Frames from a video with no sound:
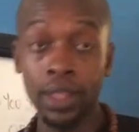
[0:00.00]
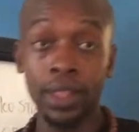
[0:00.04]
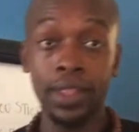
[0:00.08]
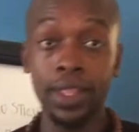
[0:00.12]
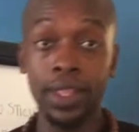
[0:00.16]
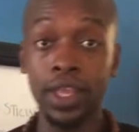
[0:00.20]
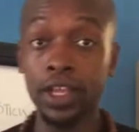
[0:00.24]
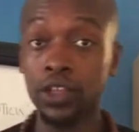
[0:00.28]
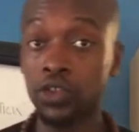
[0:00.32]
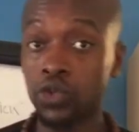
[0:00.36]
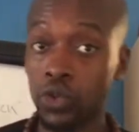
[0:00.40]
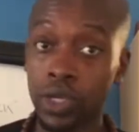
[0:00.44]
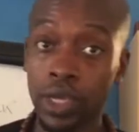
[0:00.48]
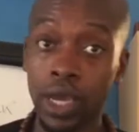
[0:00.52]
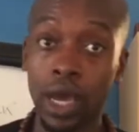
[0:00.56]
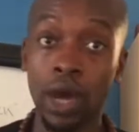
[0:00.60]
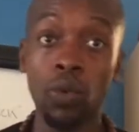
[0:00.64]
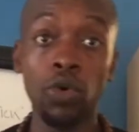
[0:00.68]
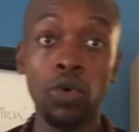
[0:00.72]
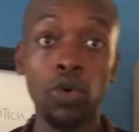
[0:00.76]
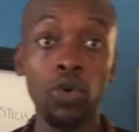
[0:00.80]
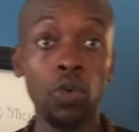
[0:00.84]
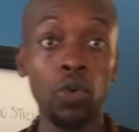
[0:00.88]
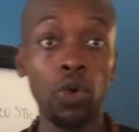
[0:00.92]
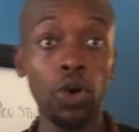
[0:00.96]
Next week I
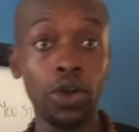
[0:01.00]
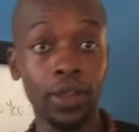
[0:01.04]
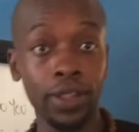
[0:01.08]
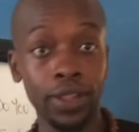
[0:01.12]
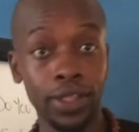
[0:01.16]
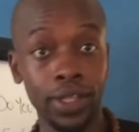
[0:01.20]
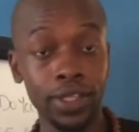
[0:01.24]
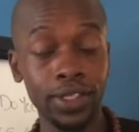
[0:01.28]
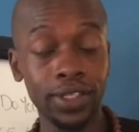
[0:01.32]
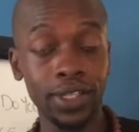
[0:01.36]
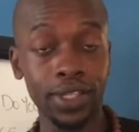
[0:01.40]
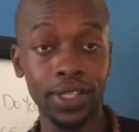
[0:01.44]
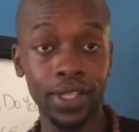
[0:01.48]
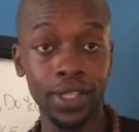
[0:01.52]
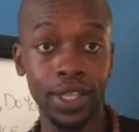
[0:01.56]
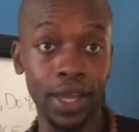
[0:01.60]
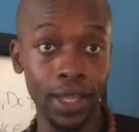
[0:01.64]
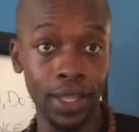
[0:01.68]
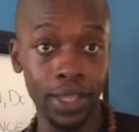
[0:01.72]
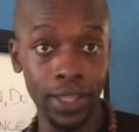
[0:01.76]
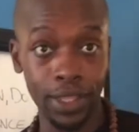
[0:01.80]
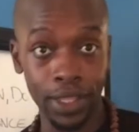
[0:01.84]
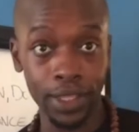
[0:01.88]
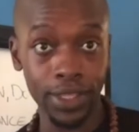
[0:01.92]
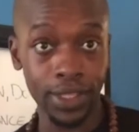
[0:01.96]
want to work on this and that
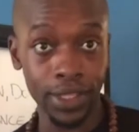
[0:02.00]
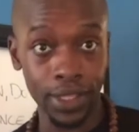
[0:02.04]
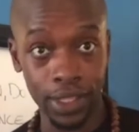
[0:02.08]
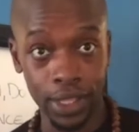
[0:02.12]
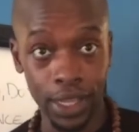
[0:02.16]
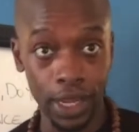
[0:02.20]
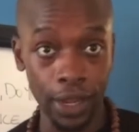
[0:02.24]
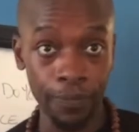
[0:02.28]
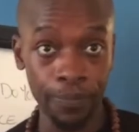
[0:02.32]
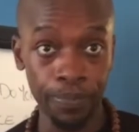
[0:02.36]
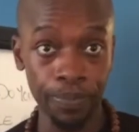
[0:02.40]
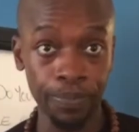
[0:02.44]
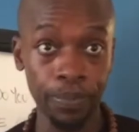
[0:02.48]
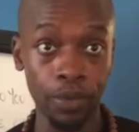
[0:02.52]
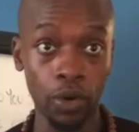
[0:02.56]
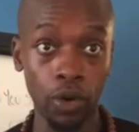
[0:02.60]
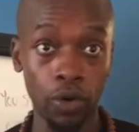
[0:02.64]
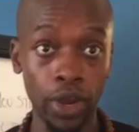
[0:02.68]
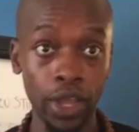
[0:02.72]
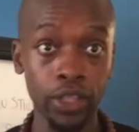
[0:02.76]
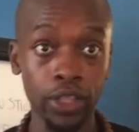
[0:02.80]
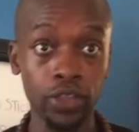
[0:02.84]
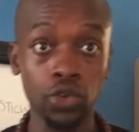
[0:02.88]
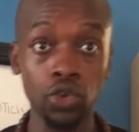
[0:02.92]
and this and that, all right?